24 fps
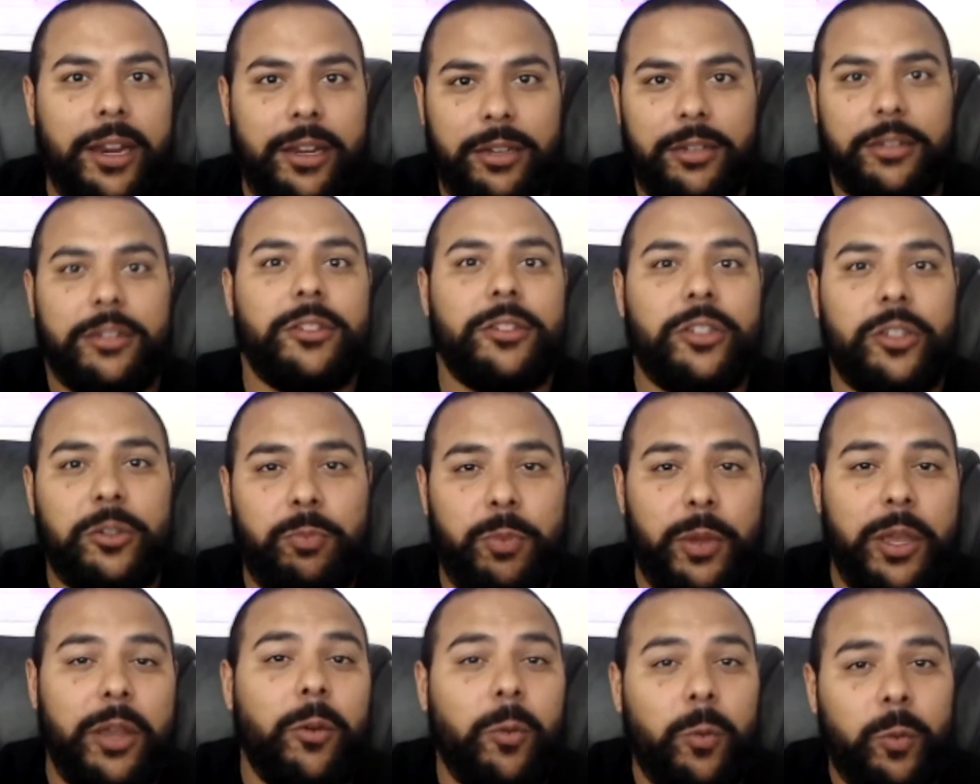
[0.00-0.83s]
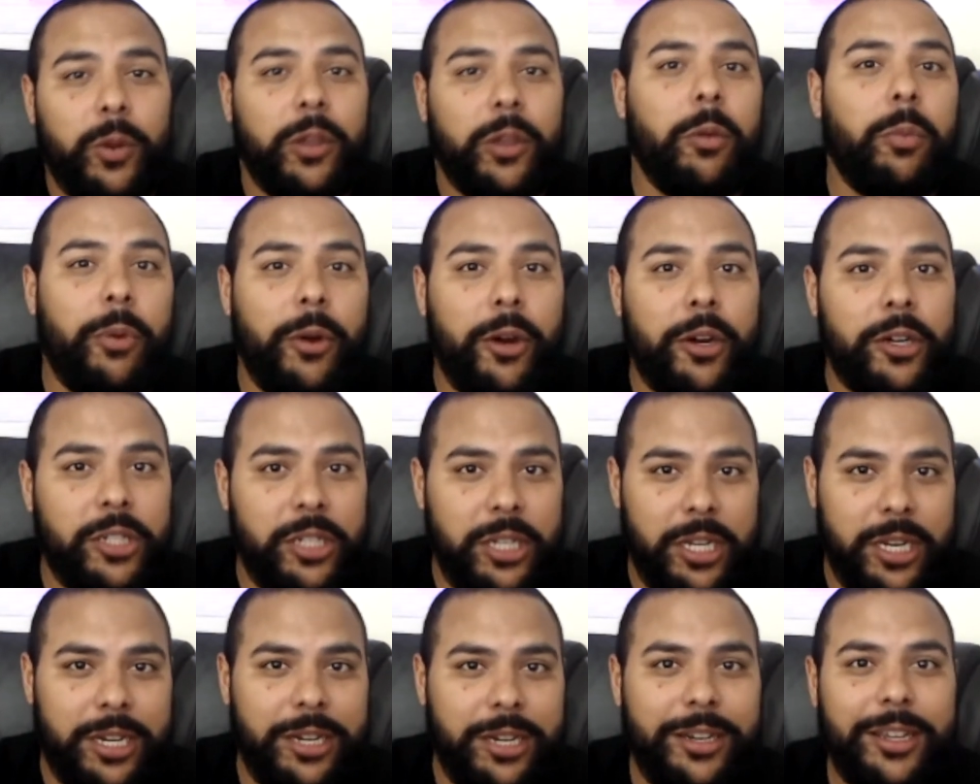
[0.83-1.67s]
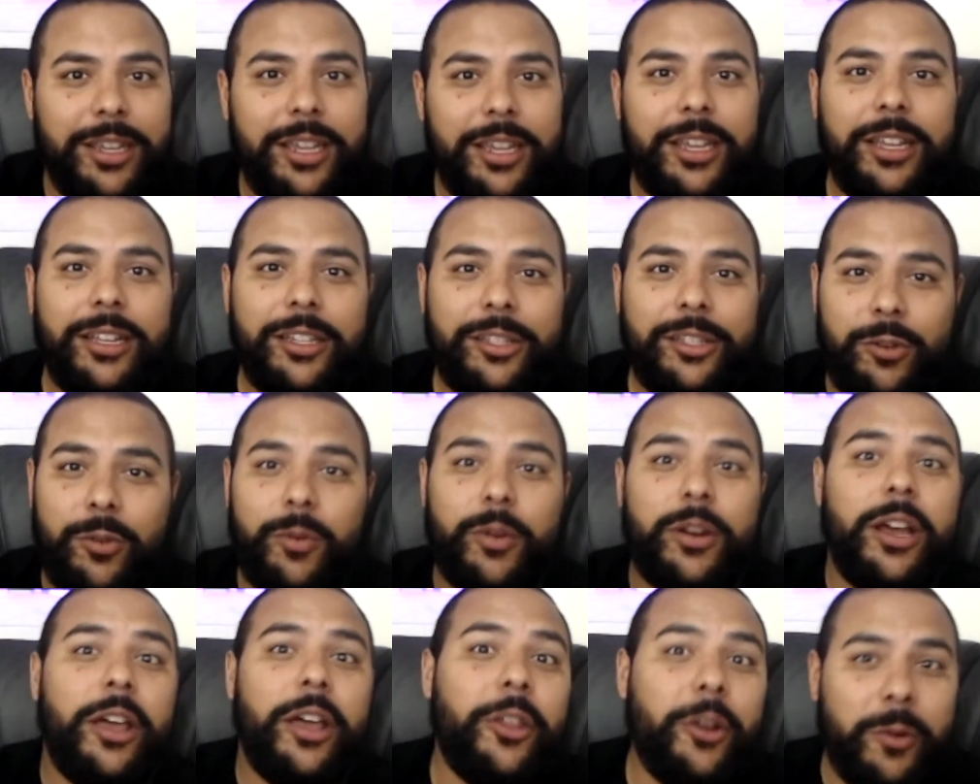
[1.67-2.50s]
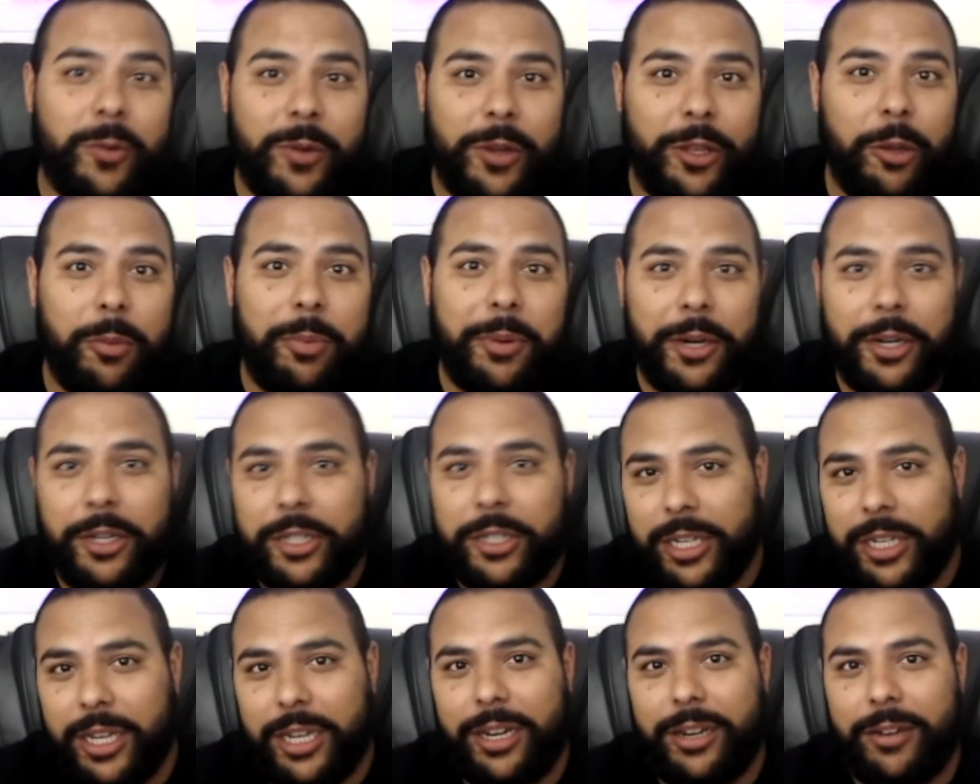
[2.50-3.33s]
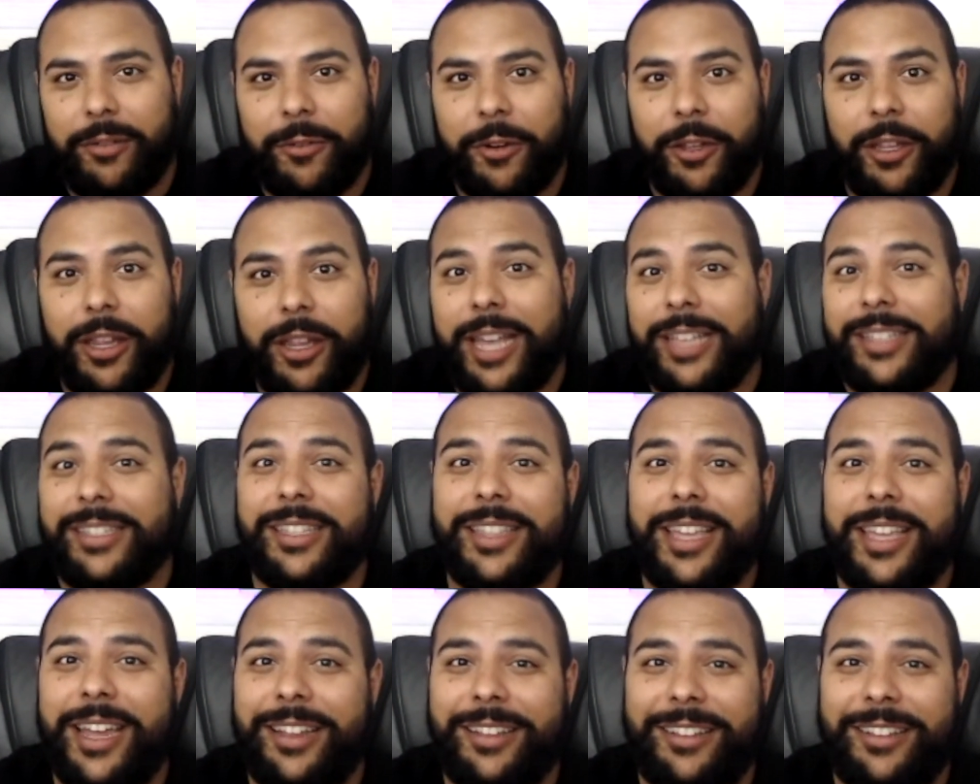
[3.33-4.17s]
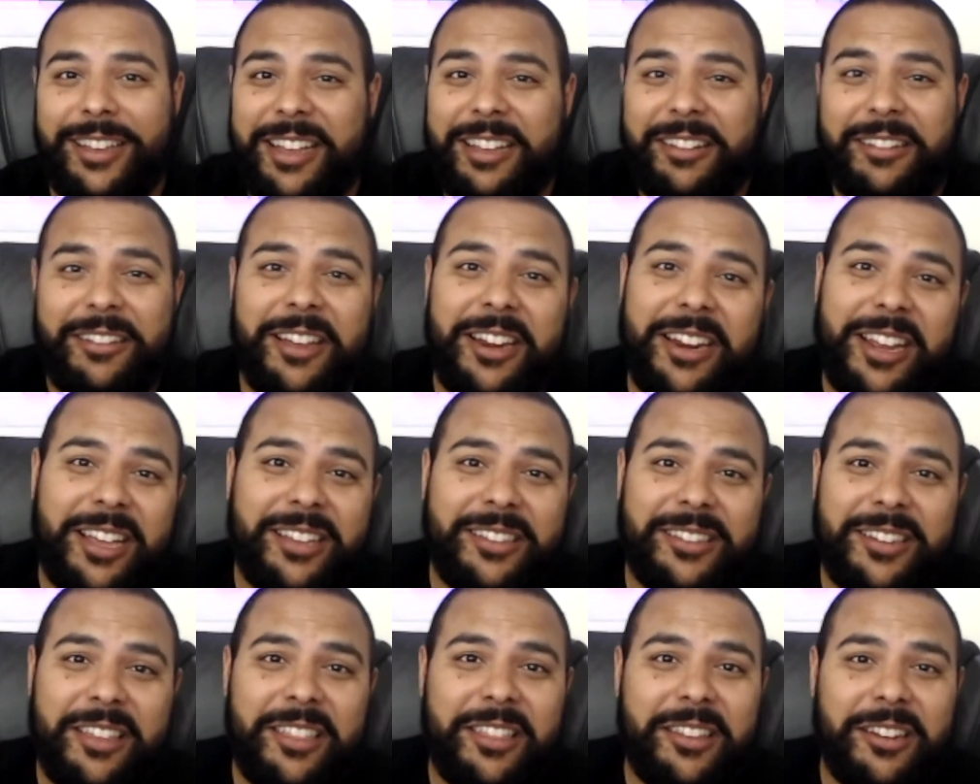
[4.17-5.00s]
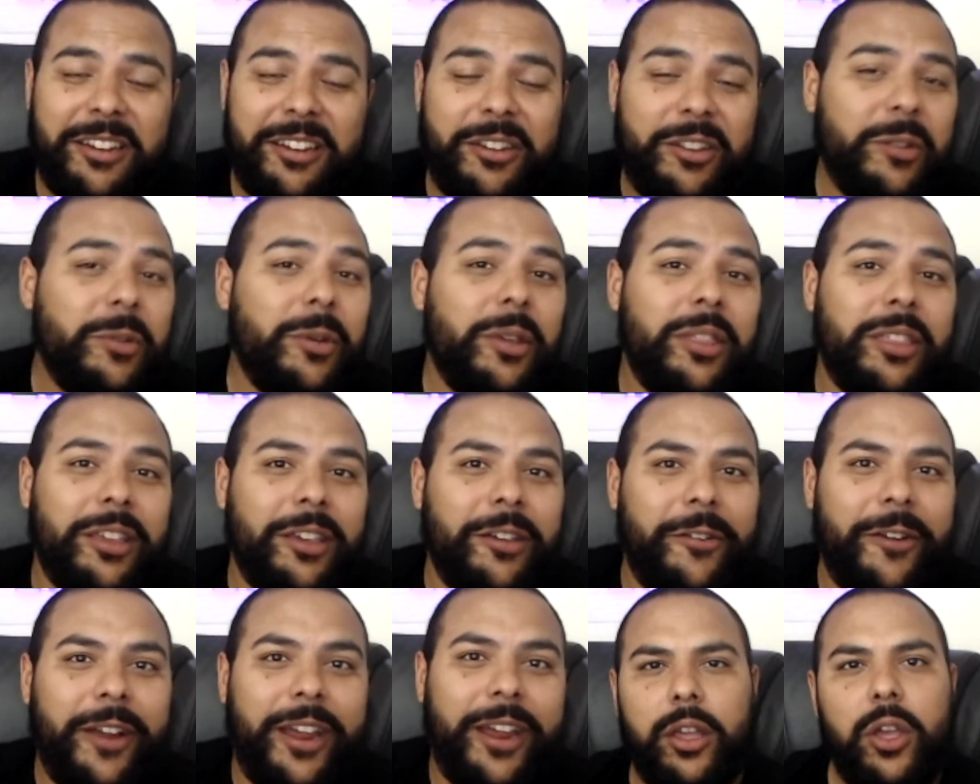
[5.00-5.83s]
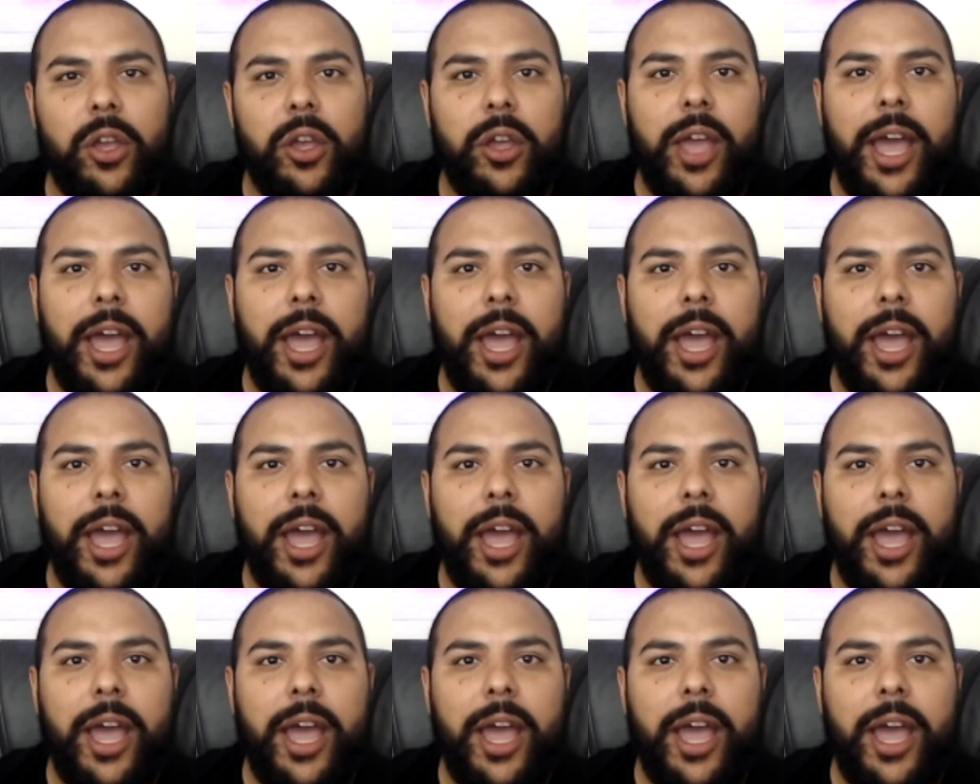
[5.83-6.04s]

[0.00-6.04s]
And just being a real person to another real person, and realizing that kind of has nothing to do with you, right?